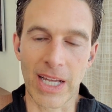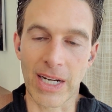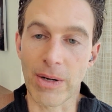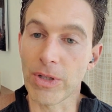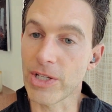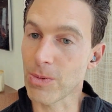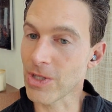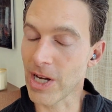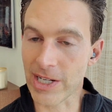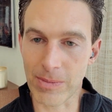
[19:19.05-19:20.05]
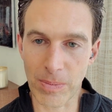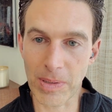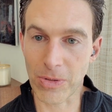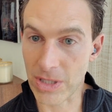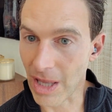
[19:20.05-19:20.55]
and I realize we're talking about
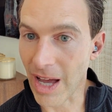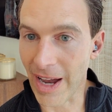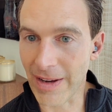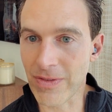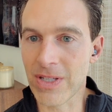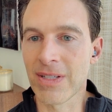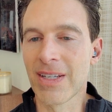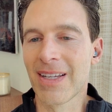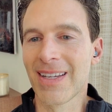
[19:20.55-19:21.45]
people's lives.